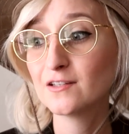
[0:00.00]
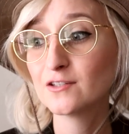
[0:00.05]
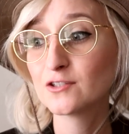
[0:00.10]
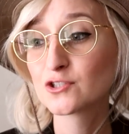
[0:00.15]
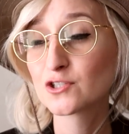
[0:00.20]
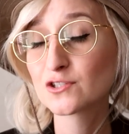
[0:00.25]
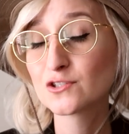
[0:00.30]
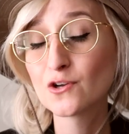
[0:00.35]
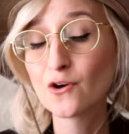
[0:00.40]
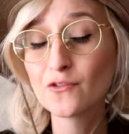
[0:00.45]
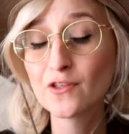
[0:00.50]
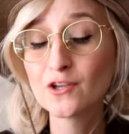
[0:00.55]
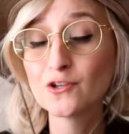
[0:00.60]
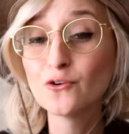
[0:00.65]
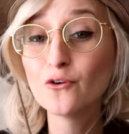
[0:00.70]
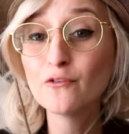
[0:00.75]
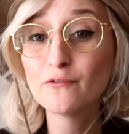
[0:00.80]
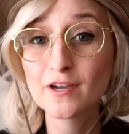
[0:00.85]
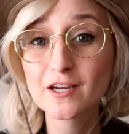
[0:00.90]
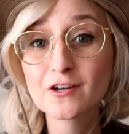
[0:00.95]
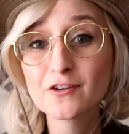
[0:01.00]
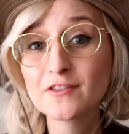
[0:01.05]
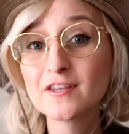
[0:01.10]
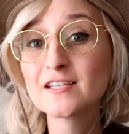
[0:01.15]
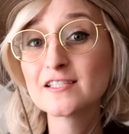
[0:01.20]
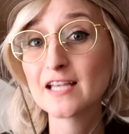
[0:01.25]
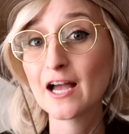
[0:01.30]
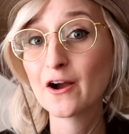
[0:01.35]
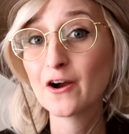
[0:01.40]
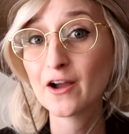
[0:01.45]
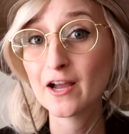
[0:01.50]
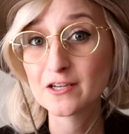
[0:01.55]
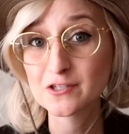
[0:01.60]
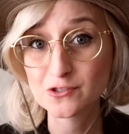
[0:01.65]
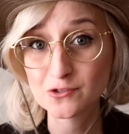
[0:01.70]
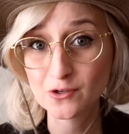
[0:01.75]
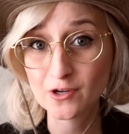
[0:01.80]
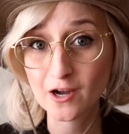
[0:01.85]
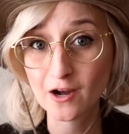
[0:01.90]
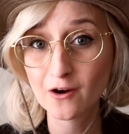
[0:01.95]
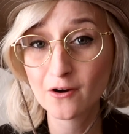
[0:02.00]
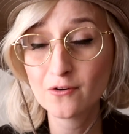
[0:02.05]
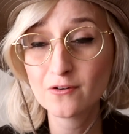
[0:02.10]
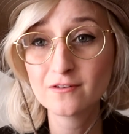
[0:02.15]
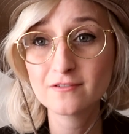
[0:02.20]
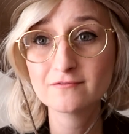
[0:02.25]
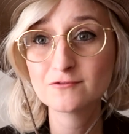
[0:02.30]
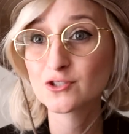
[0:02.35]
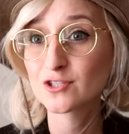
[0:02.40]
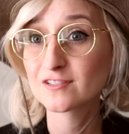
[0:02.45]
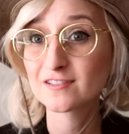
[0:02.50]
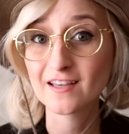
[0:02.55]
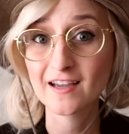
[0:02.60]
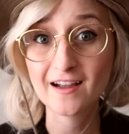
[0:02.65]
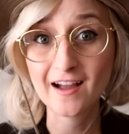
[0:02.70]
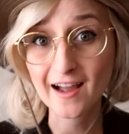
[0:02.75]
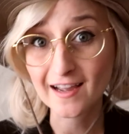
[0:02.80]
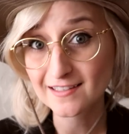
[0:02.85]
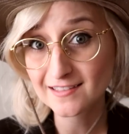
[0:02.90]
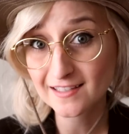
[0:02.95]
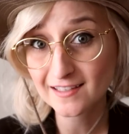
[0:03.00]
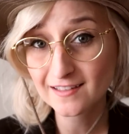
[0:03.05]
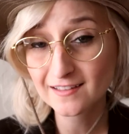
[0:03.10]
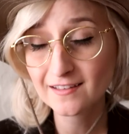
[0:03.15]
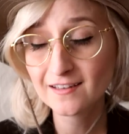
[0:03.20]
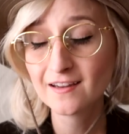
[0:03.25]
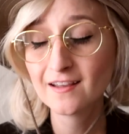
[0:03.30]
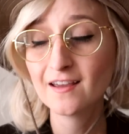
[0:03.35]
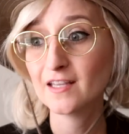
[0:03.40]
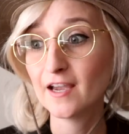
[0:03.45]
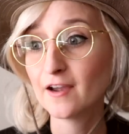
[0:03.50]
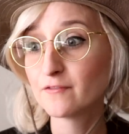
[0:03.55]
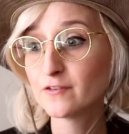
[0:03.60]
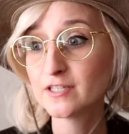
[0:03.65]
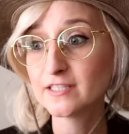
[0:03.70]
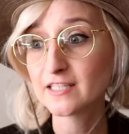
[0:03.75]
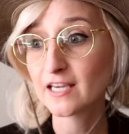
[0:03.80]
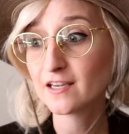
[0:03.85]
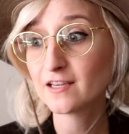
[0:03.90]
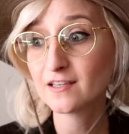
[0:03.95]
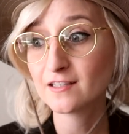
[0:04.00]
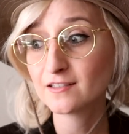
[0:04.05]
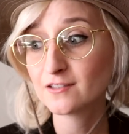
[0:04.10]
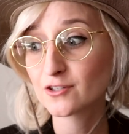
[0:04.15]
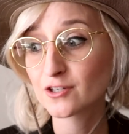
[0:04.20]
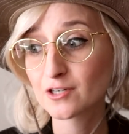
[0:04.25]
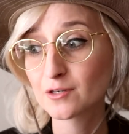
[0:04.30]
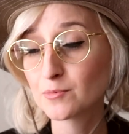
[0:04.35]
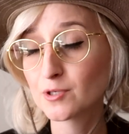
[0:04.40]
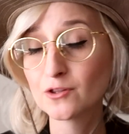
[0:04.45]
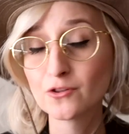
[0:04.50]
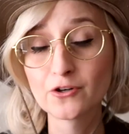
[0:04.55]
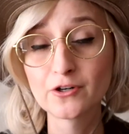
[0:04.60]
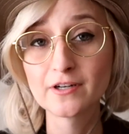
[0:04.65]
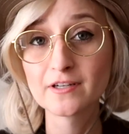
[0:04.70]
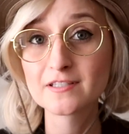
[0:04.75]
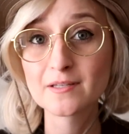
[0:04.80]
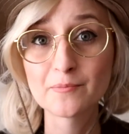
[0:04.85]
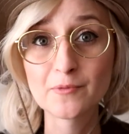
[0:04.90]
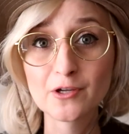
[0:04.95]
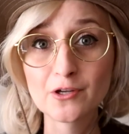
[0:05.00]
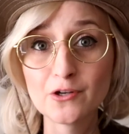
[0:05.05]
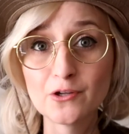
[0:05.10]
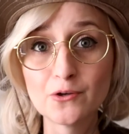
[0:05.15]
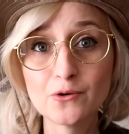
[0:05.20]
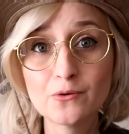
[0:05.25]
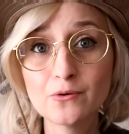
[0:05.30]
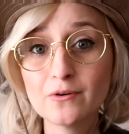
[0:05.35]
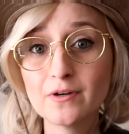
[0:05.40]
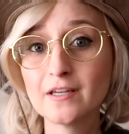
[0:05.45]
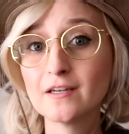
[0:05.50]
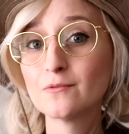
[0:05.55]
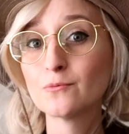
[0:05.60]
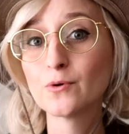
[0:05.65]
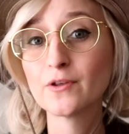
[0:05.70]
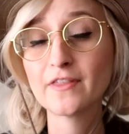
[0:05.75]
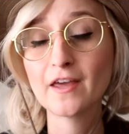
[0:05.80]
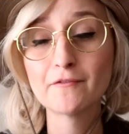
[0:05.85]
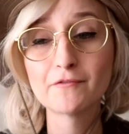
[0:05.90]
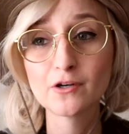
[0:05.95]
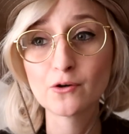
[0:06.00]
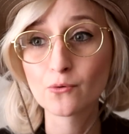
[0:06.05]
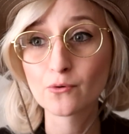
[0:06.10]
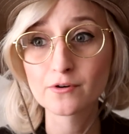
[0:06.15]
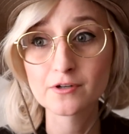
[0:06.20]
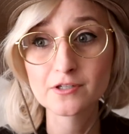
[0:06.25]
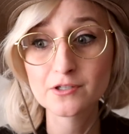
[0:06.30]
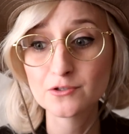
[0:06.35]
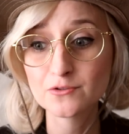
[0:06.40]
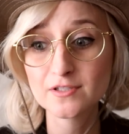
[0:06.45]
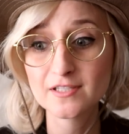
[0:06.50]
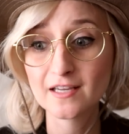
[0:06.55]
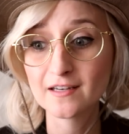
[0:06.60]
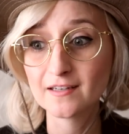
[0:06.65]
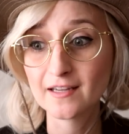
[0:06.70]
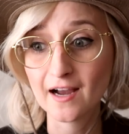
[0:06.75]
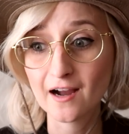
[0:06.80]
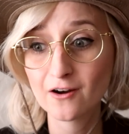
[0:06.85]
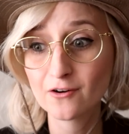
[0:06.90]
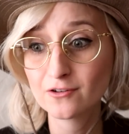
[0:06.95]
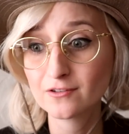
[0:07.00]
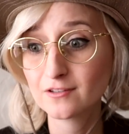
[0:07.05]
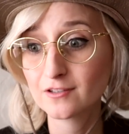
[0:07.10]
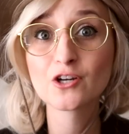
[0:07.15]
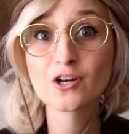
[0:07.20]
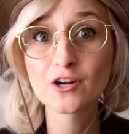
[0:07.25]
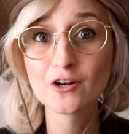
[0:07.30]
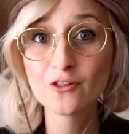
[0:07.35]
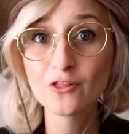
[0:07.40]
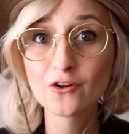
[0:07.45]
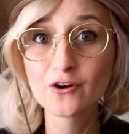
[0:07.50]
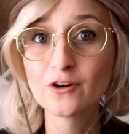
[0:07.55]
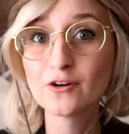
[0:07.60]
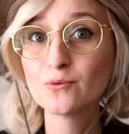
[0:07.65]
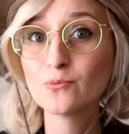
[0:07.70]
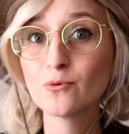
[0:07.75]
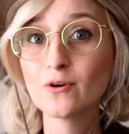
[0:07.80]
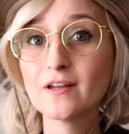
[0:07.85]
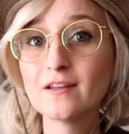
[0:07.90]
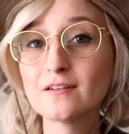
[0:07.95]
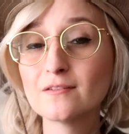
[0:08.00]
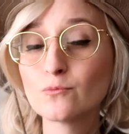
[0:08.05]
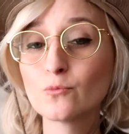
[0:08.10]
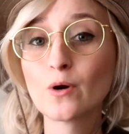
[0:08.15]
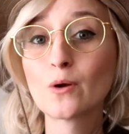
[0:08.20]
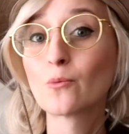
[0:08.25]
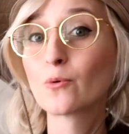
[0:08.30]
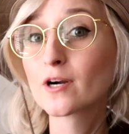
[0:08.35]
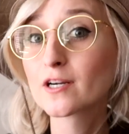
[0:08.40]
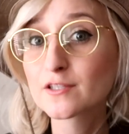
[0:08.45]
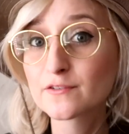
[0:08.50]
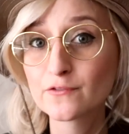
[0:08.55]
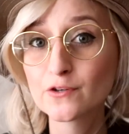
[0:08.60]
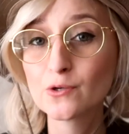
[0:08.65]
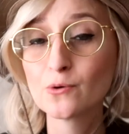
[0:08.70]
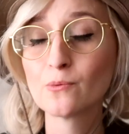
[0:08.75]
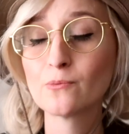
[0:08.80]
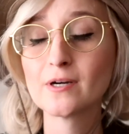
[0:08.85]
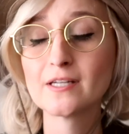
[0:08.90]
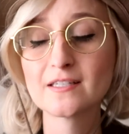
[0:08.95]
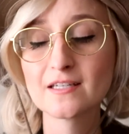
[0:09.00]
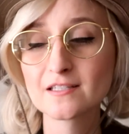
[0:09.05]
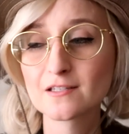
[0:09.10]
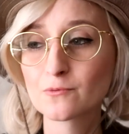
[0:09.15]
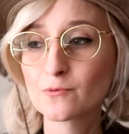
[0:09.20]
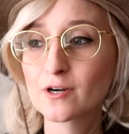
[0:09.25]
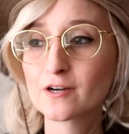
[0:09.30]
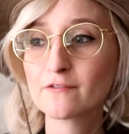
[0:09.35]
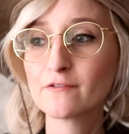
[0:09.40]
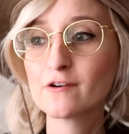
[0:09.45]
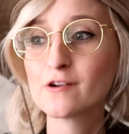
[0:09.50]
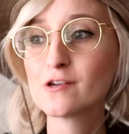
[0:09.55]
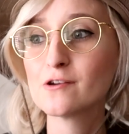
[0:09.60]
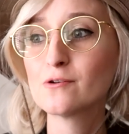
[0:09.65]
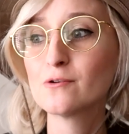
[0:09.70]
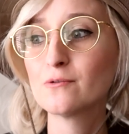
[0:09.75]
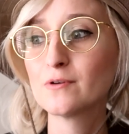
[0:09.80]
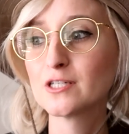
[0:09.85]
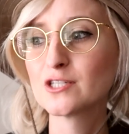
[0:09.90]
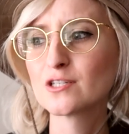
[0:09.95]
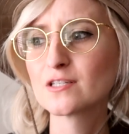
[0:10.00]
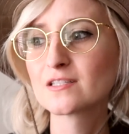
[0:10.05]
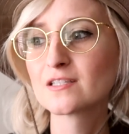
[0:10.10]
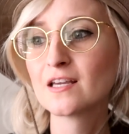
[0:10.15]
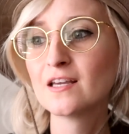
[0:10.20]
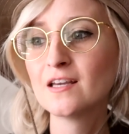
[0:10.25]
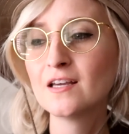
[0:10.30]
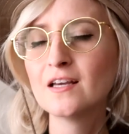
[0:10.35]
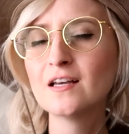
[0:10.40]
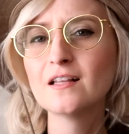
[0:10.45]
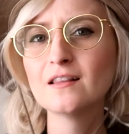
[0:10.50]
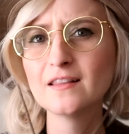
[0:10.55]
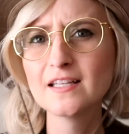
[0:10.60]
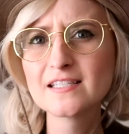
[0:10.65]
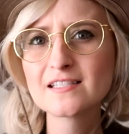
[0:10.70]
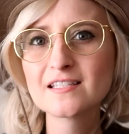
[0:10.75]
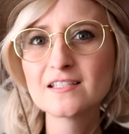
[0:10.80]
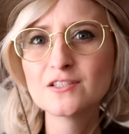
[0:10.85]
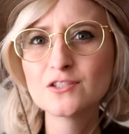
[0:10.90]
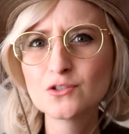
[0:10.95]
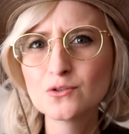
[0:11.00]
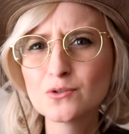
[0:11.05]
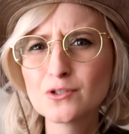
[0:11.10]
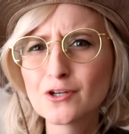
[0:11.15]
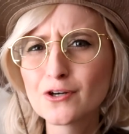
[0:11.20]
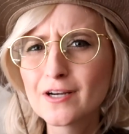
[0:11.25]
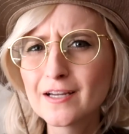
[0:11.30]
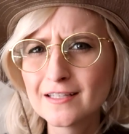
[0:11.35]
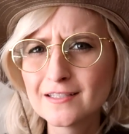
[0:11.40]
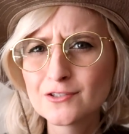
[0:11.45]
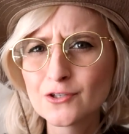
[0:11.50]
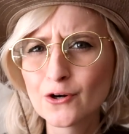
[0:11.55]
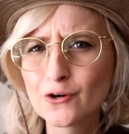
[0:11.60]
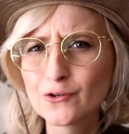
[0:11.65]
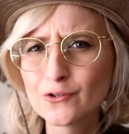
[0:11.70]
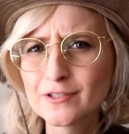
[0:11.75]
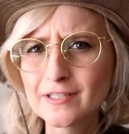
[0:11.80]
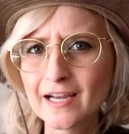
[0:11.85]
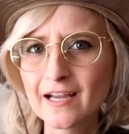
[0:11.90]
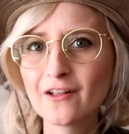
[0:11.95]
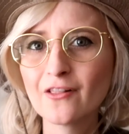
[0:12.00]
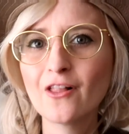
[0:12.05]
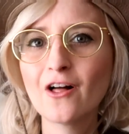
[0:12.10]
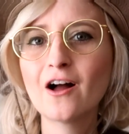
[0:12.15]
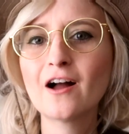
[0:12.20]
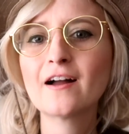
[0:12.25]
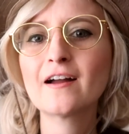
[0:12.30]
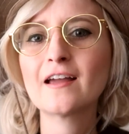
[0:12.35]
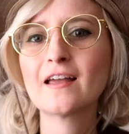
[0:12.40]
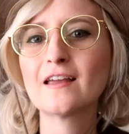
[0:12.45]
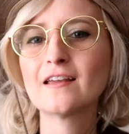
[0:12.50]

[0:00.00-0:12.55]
just know that you'll figure things out as you go, just like I did. Every day you're gonna be learning something new, and with every order you send out, you're gonna learn what works for you and what doesn't work for you, and just listen to your internal dialogue,